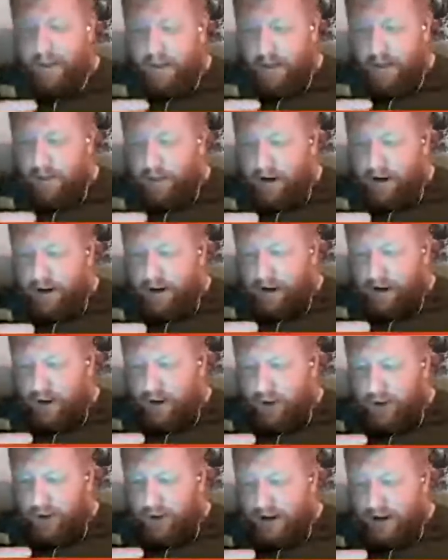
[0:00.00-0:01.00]
where to
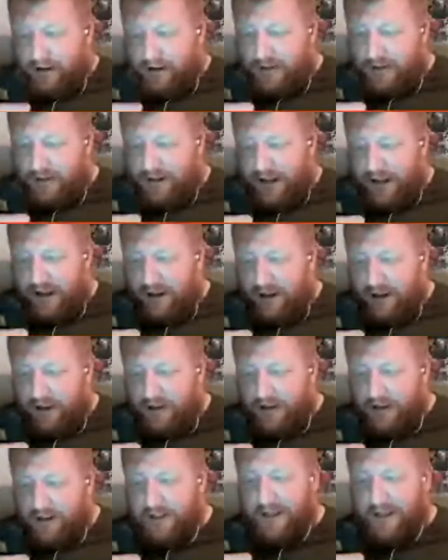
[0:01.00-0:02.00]
go, is the
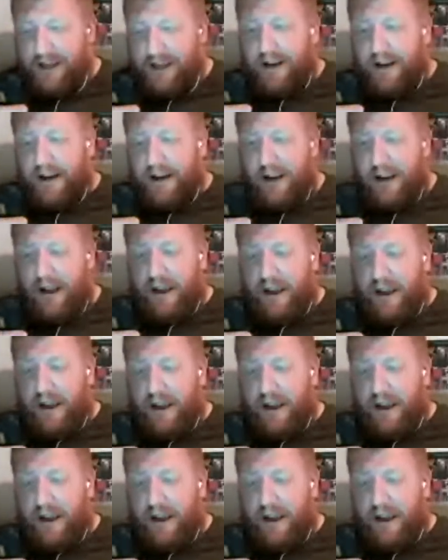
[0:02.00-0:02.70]
Hunter's Eye.